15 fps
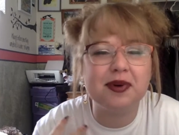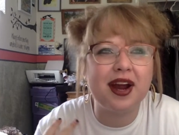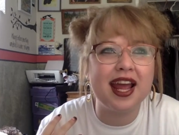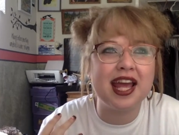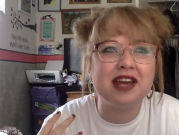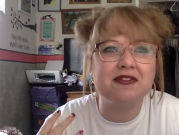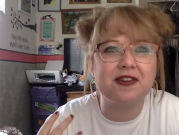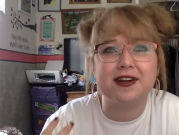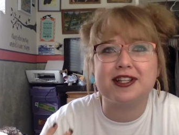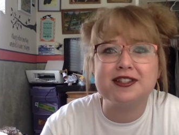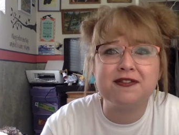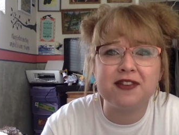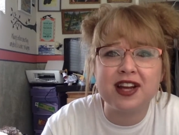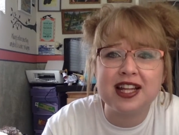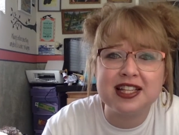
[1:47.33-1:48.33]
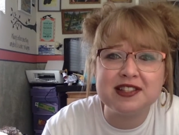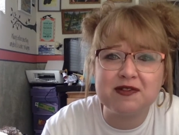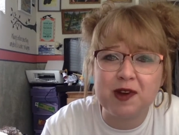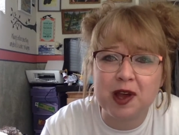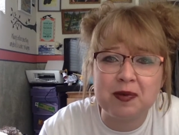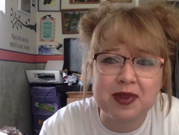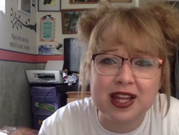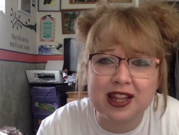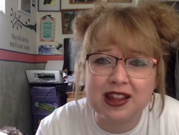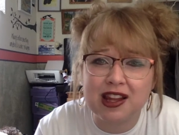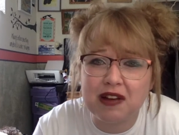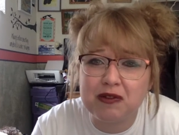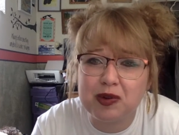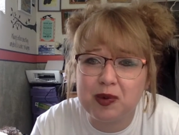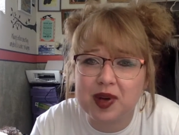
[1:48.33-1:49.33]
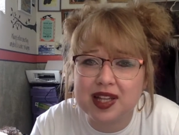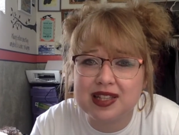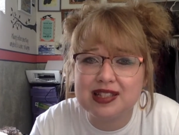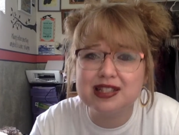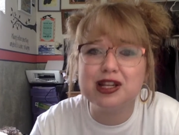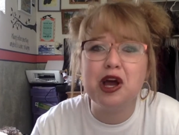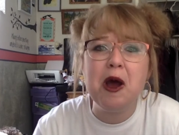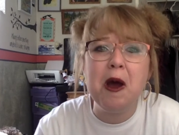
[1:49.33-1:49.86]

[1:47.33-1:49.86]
praying for his friends, family, and loved ones,